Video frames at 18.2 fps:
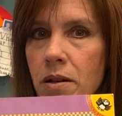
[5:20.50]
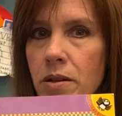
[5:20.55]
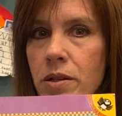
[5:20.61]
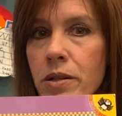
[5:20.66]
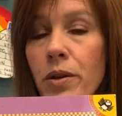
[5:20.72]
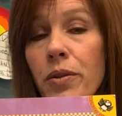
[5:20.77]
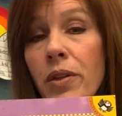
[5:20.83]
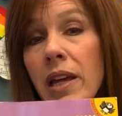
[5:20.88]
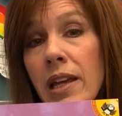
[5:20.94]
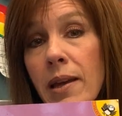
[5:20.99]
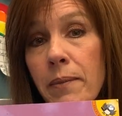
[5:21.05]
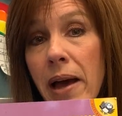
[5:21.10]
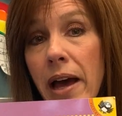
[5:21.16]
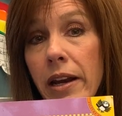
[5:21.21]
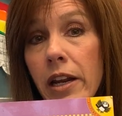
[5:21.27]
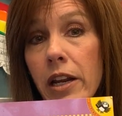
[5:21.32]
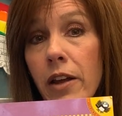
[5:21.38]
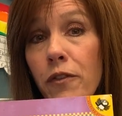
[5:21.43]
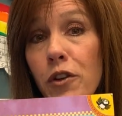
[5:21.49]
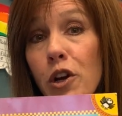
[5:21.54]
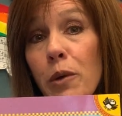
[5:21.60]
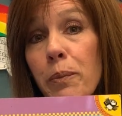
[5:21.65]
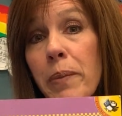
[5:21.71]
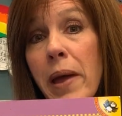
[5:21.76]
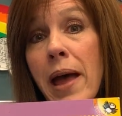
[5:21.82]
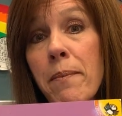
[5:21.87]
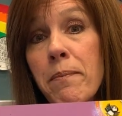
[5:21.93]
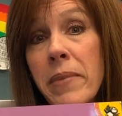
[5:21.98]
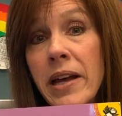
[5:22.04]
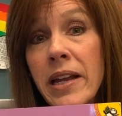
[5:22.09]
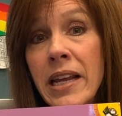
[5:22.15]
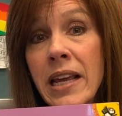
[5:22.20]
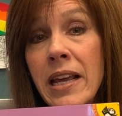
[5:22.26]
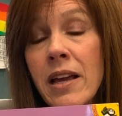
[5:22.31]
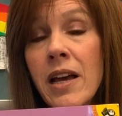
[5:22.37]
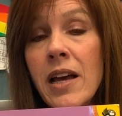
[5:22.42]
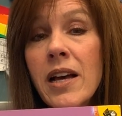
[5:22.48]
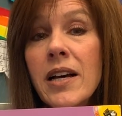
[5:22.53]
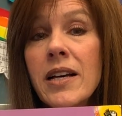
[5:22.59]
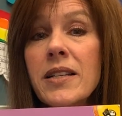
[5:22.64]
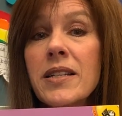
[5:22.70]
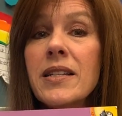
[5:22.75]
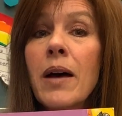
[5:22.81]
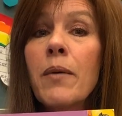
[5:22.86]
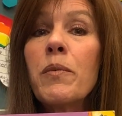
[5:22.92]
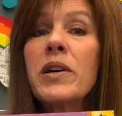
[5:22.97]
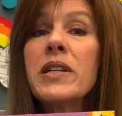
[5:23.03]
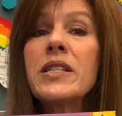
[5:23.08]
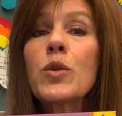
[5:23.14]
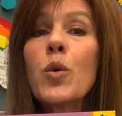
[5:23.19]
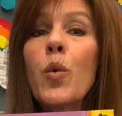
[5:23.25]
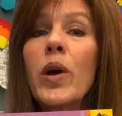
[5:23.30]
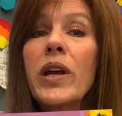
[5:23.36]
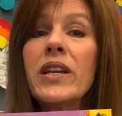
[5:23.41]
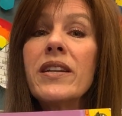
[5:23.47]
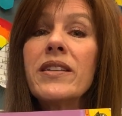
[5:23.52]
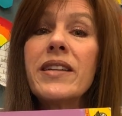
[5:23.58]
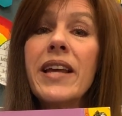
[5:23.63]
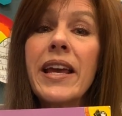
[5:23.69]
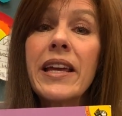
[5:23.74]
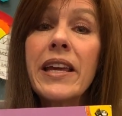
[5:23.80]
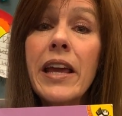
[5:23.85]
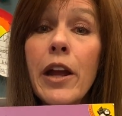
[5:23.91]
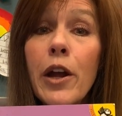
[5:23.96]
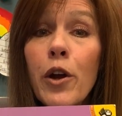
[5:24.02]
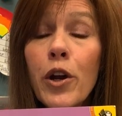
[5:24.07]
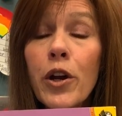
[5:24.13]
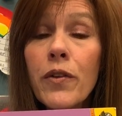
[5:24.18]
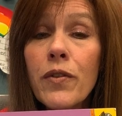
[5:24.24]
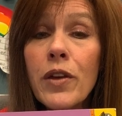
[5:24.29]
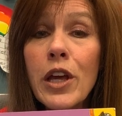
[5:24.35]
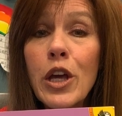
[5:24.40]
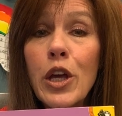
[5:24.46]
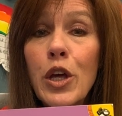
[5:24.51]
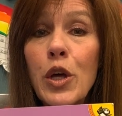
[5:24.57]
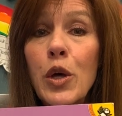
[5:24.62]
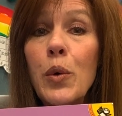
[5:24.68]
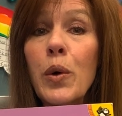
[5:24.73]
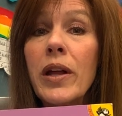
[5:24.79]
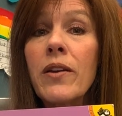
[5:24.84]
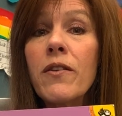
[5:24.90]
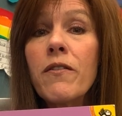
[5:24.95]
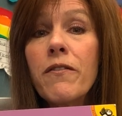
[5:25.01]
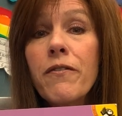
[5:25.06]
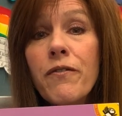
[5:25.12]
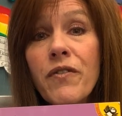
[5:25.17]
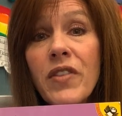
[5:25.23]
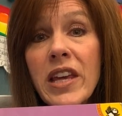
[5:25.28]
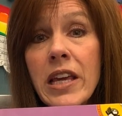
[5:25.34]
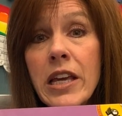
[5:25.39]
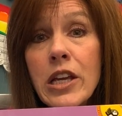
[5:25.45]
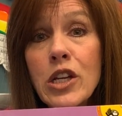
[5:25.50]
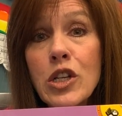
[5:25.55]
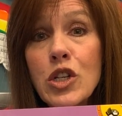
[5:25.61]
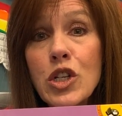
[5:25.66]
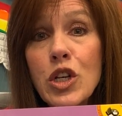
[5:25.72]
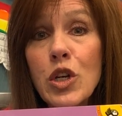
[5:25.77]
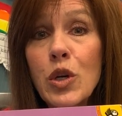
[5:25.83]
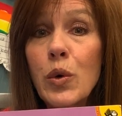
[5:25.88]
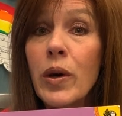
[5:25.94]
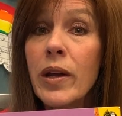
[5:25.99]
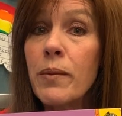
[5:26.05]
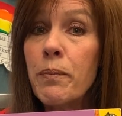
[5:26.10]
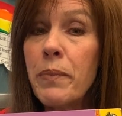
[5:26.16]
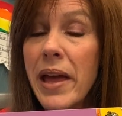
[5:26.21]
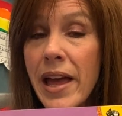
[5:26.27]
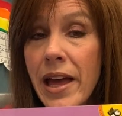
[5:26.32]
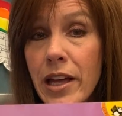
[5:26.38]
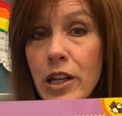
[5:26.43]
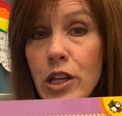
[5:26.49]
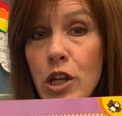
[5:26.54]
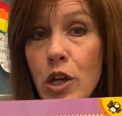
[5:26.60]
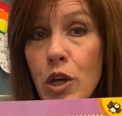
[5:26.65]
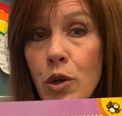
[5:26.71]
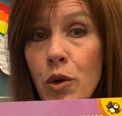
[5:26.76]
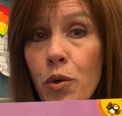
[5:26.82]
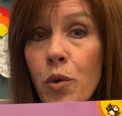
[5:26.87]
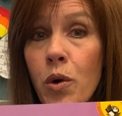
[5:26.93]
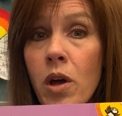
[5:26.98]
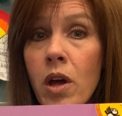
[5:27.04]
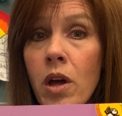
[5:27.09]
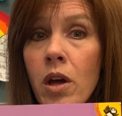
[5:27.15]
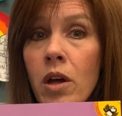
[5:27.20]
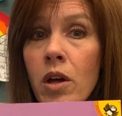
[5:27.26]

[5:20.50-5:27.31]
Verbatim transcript: So think about it. If you're a pet bunny, someone's going to take care of you and feed you and pet you.